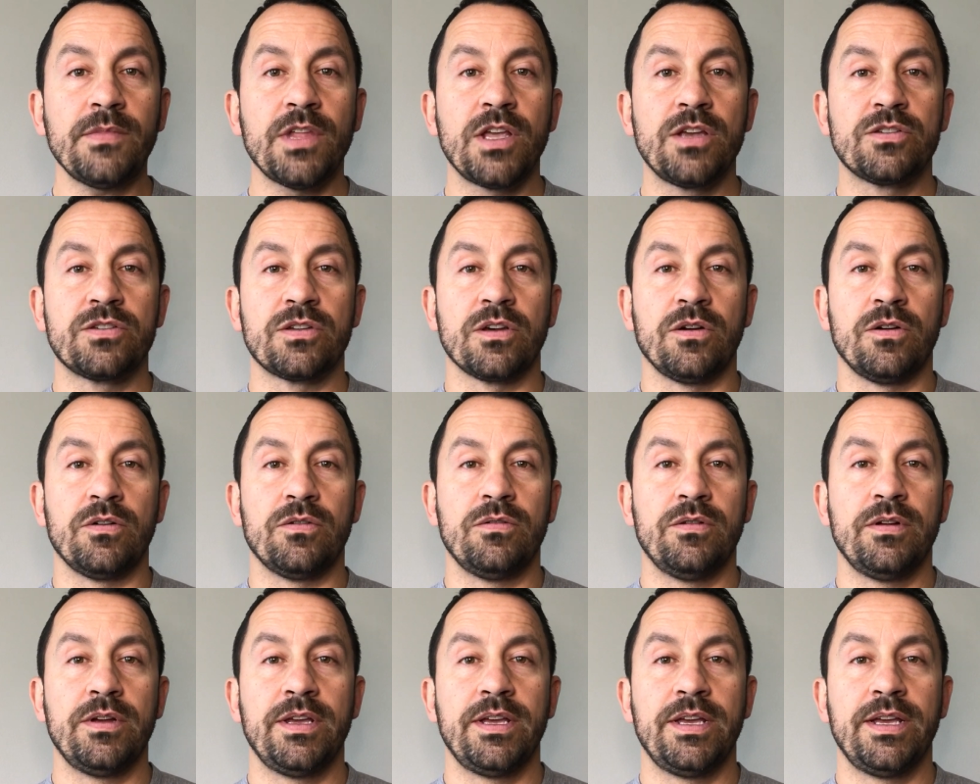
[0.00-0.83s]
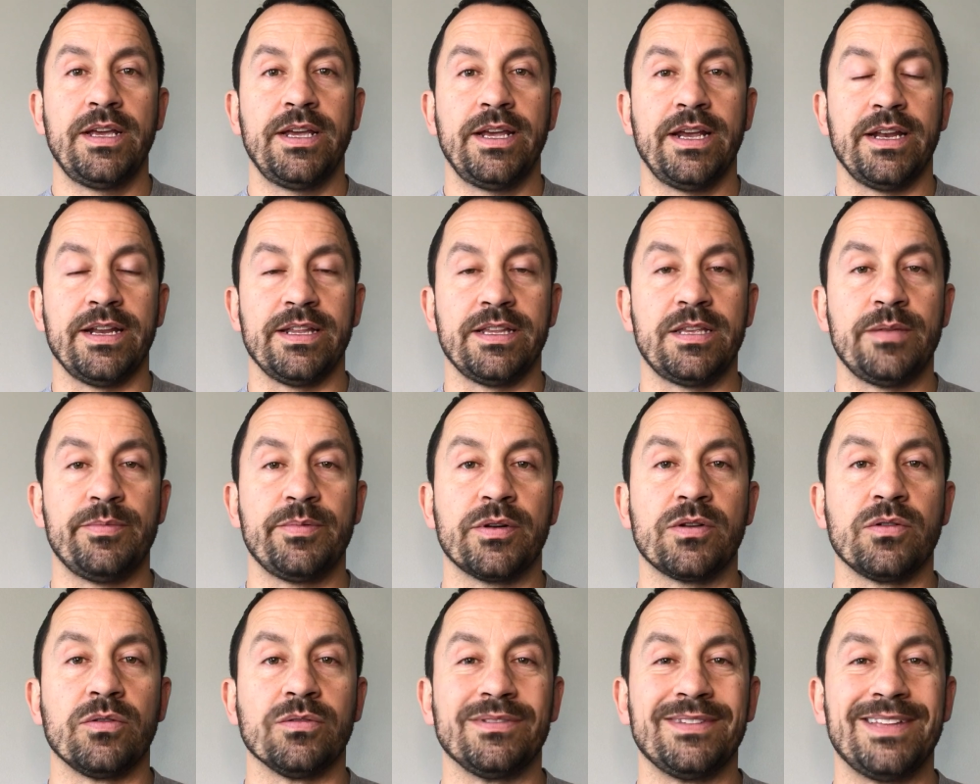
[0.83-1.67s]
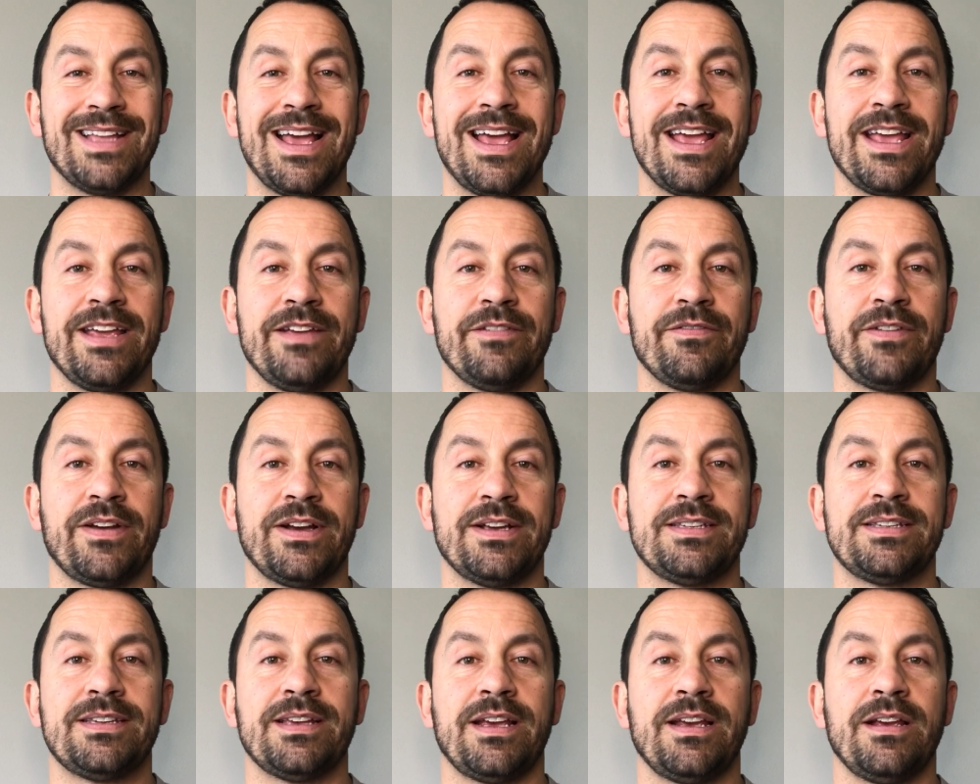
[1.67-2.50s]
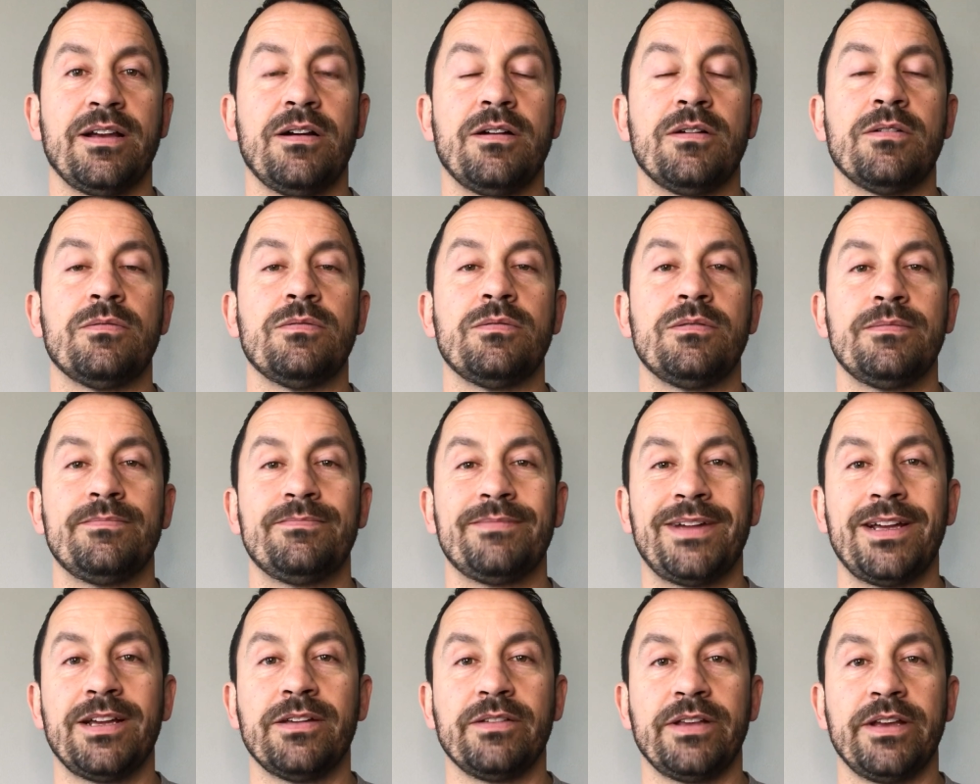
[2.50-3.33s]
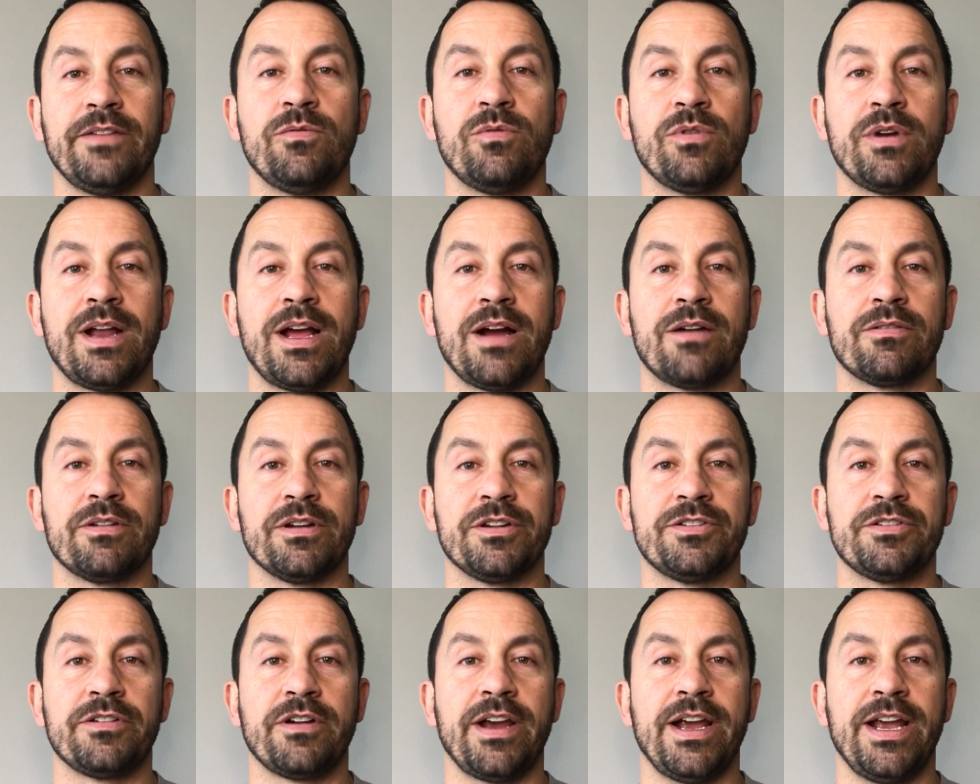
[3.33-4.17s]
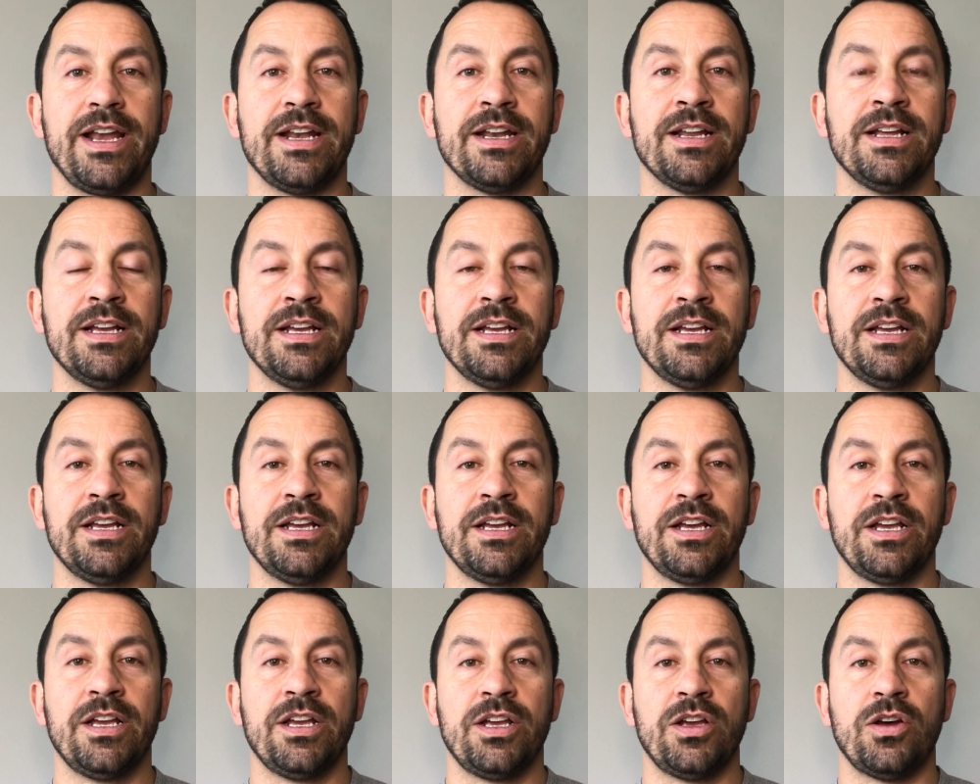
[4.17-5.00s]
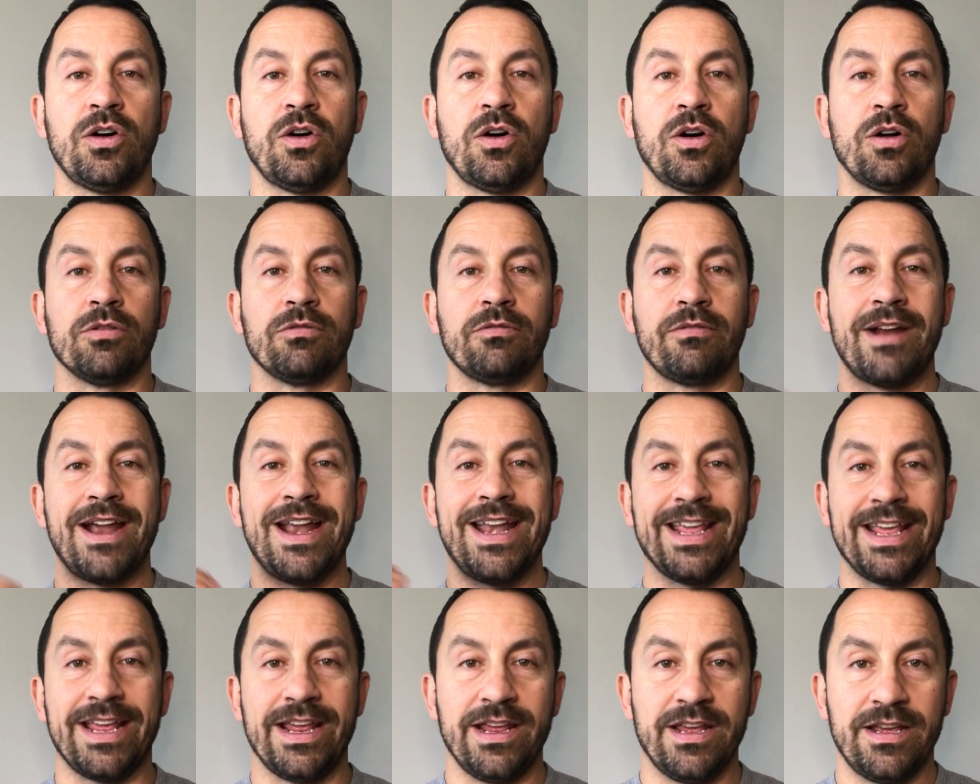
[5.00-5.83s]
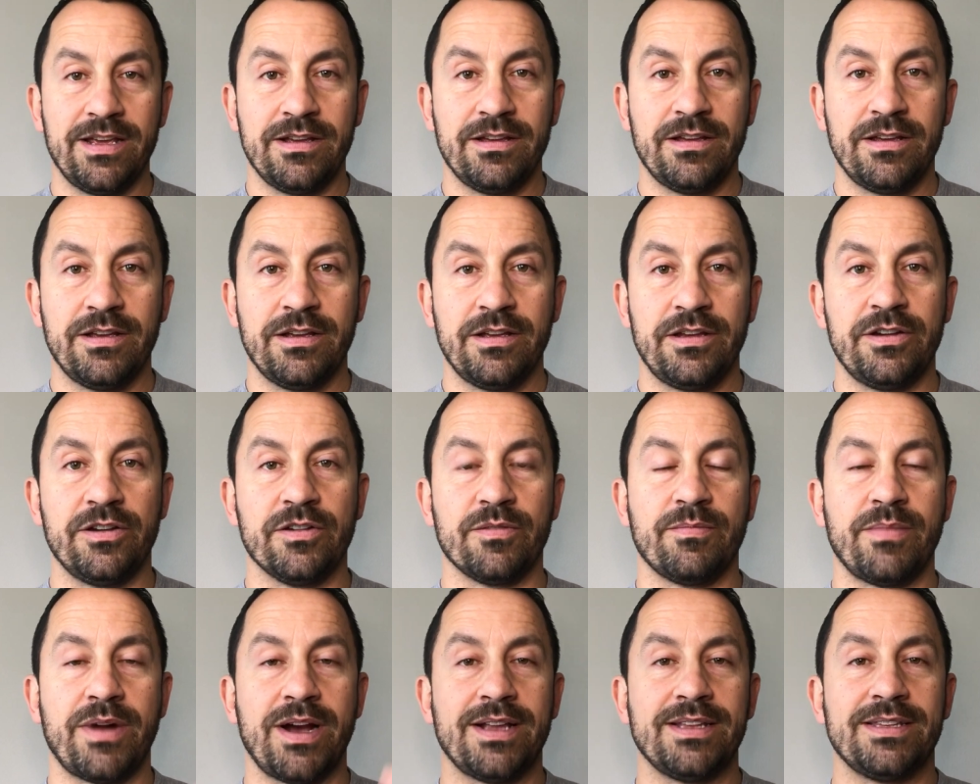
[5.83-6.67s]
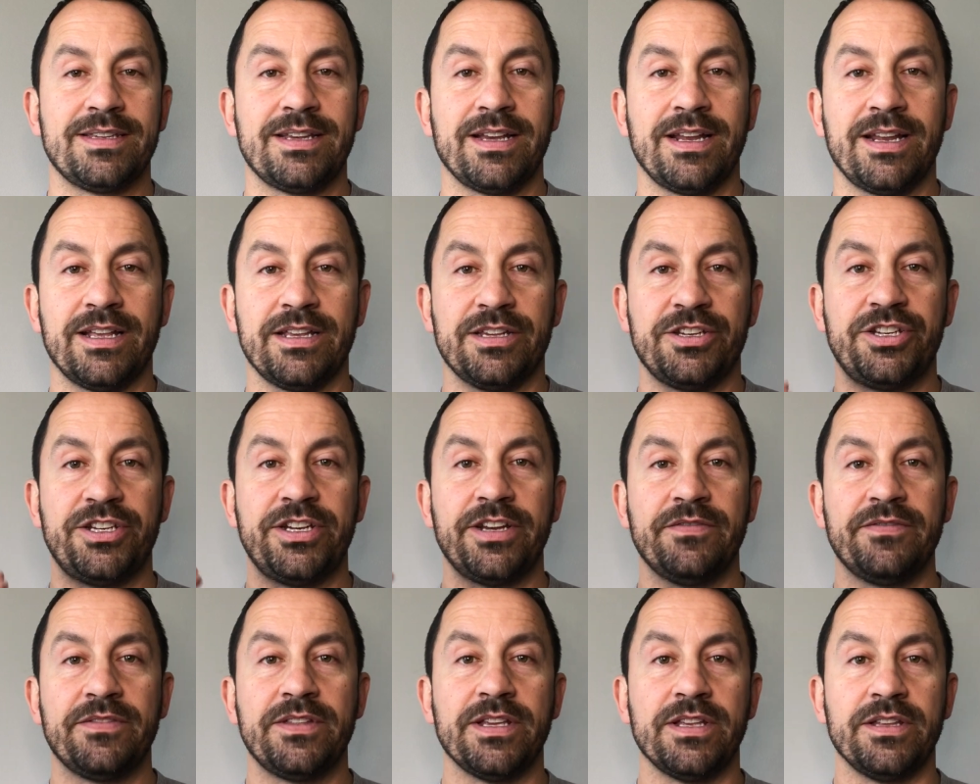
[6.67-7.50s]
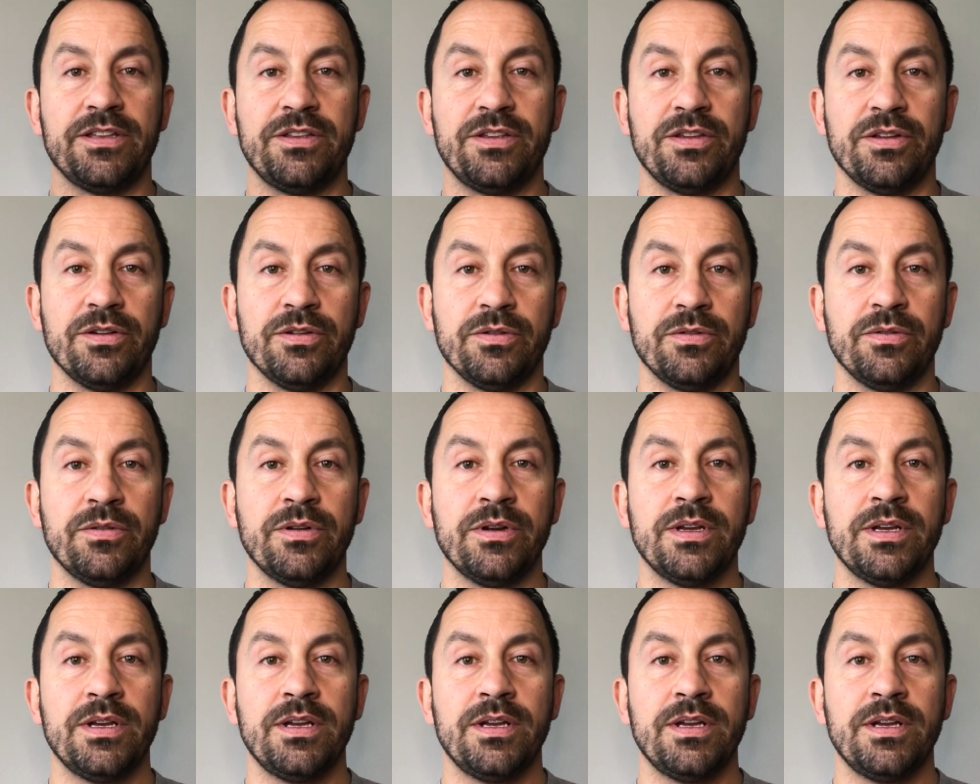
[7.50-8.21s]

So in a typical day, if I say, oh, I only have 1 hour to train, already your mindset has shifted to,